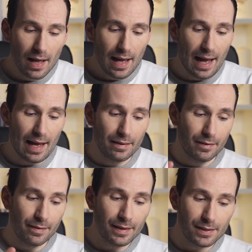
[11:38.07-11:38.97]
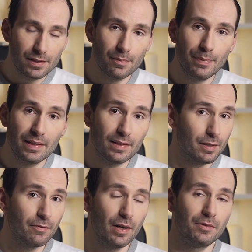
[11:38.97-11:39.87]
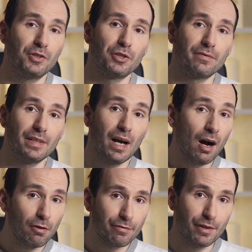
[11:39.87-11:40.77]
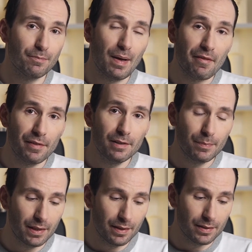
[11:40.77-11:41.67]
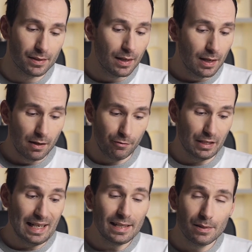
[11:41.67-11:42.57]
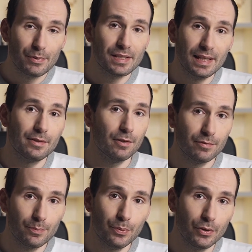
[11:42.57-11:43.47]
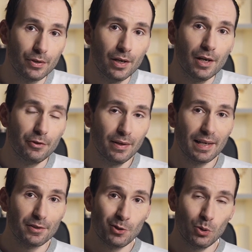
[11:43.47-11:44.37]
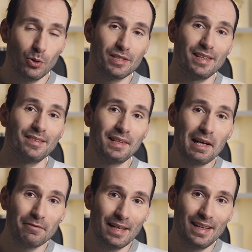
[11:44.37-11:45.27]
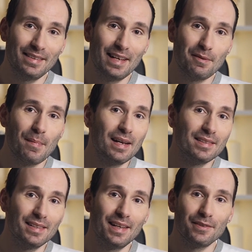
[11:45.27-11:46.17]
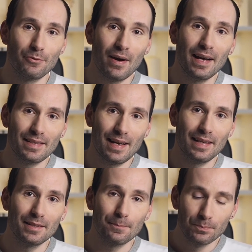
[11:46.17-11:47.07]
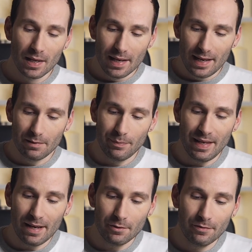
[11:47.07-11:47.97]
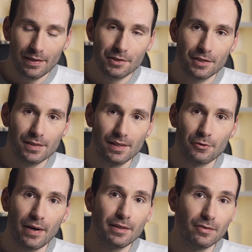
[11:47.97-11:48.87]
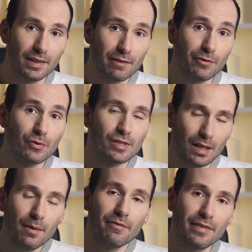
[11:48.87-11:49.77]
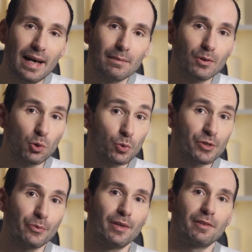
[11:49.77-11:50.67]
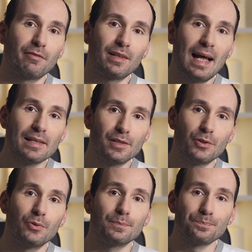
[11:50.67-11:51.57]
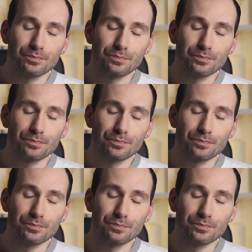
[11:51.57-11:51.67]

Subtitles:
And this is the big disadvantage of the Alfred method, because for 90% of the book, you get chords in the left hand and a melody in the right hand. And Piano Adventures is trying to give you some of that, but also a lot of classical